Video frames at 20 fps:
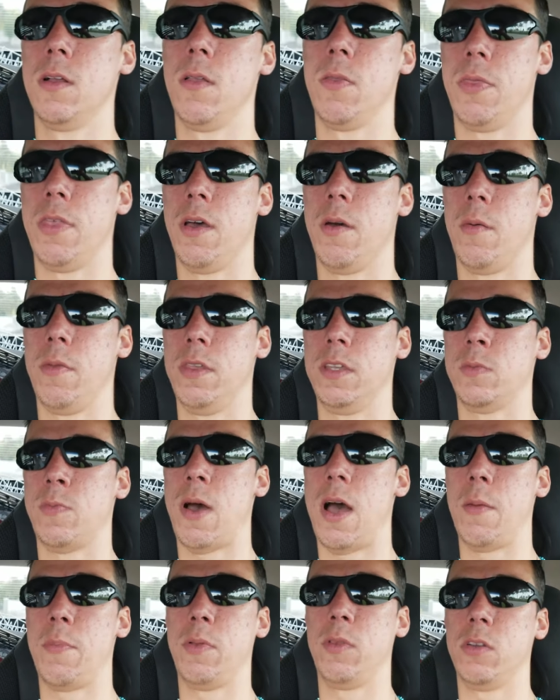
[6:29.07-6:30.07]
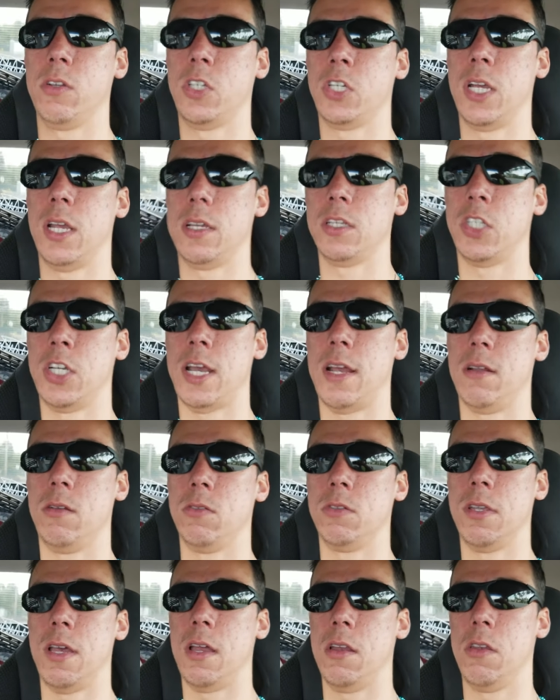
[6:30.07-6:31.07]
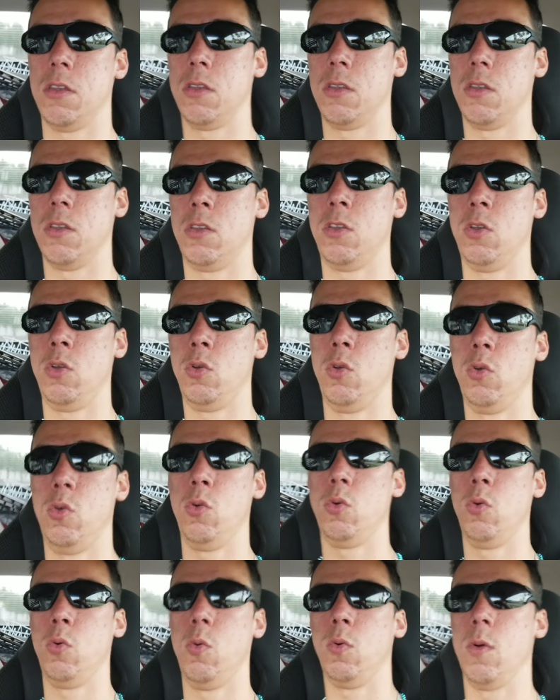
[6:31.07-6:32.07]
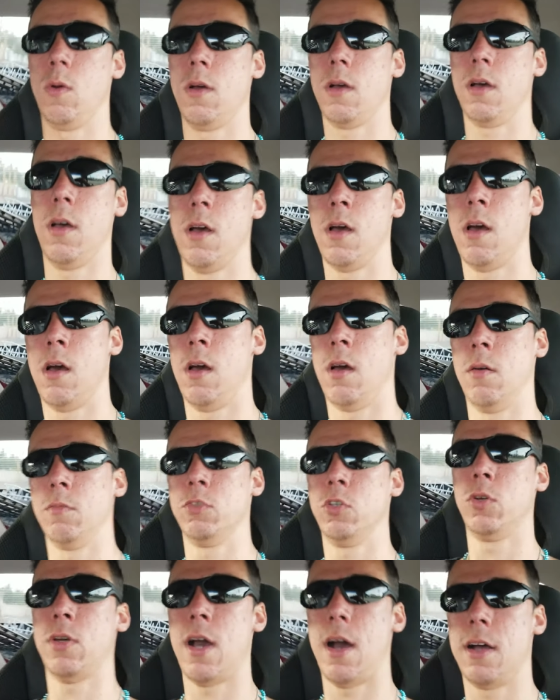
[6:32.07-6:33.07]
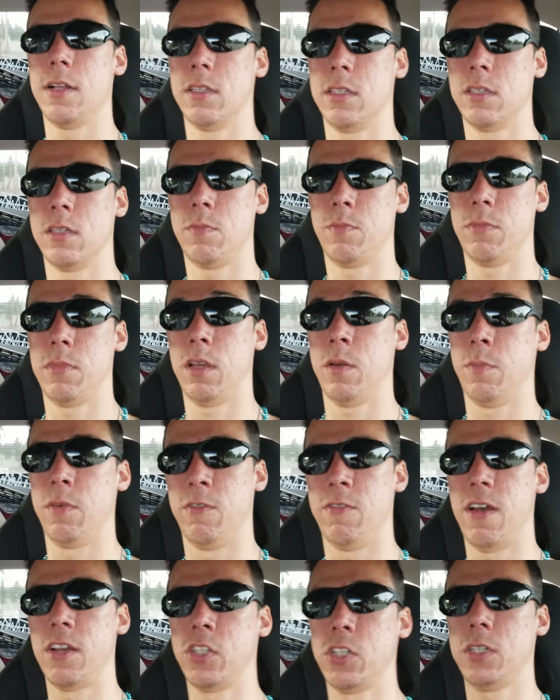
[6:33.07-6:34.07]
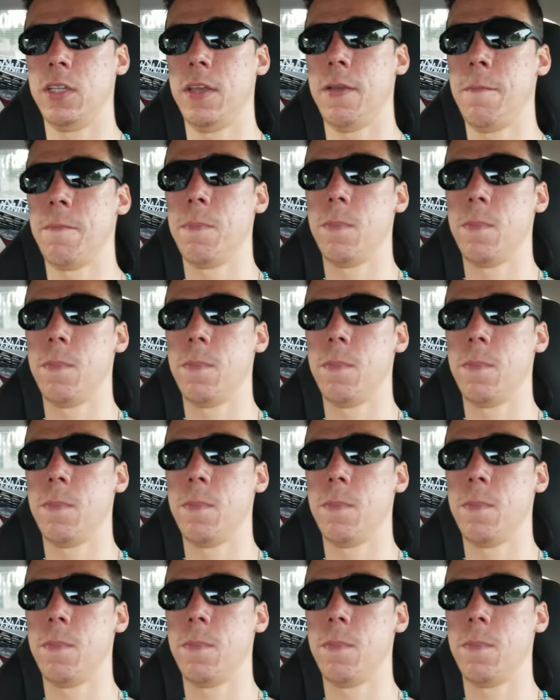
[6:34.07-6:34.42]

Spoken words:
So these popular channels that do cons like professionally,